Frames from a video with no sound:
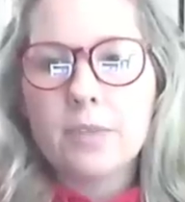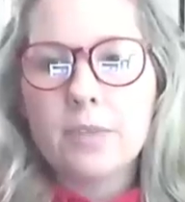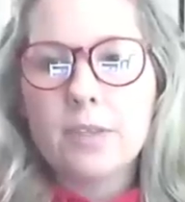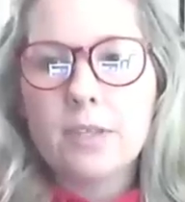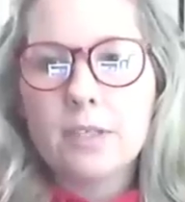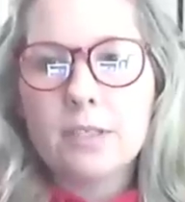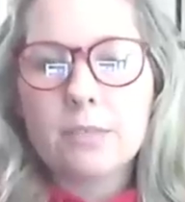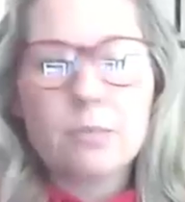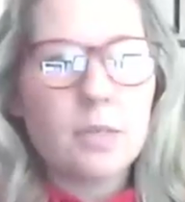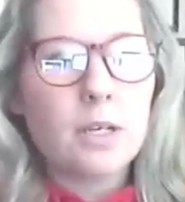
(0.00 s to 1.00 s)
this
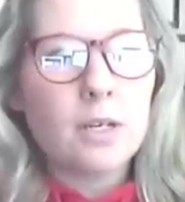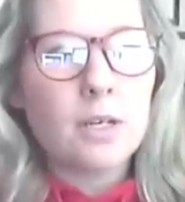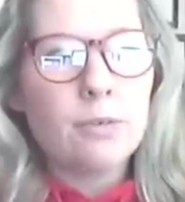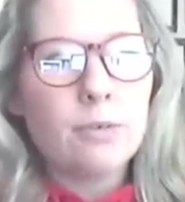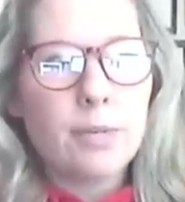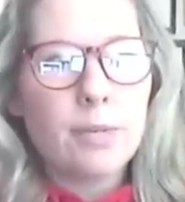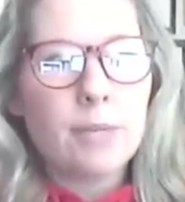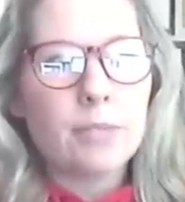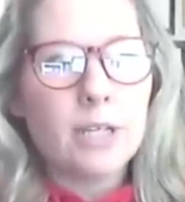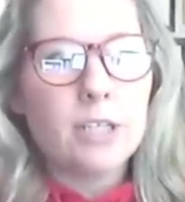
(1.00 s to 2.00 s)
ERAP
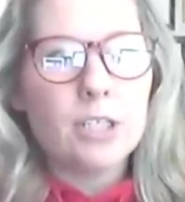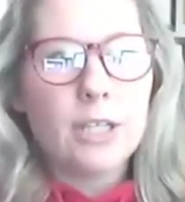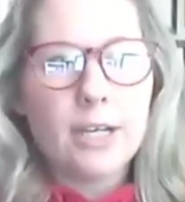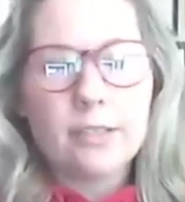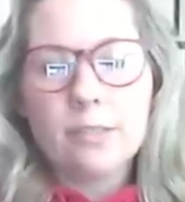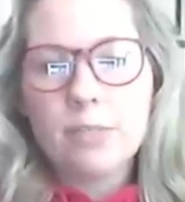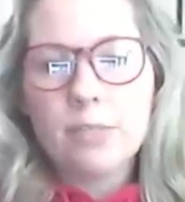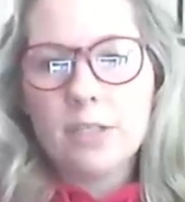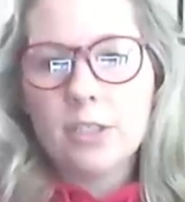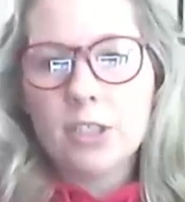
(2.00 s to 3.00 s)
application has to be
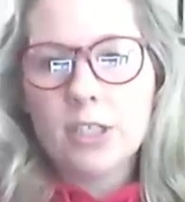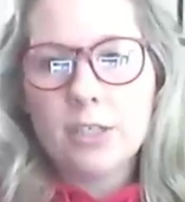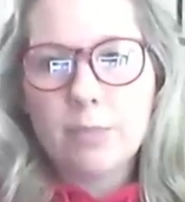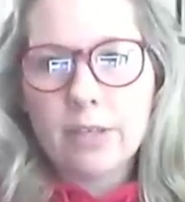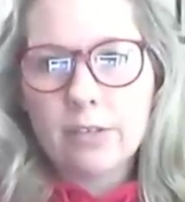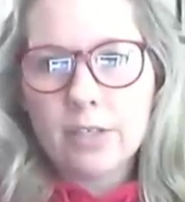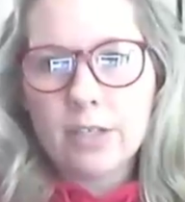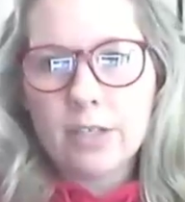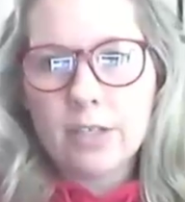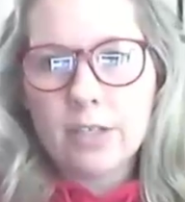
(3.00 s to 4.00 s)
initiated by the
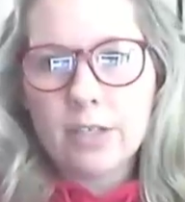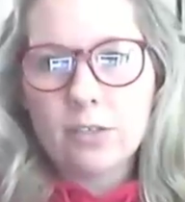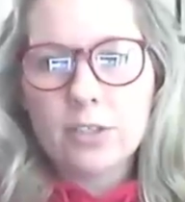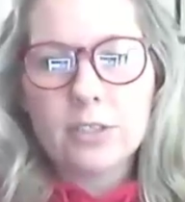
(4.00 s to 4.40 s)
landlord.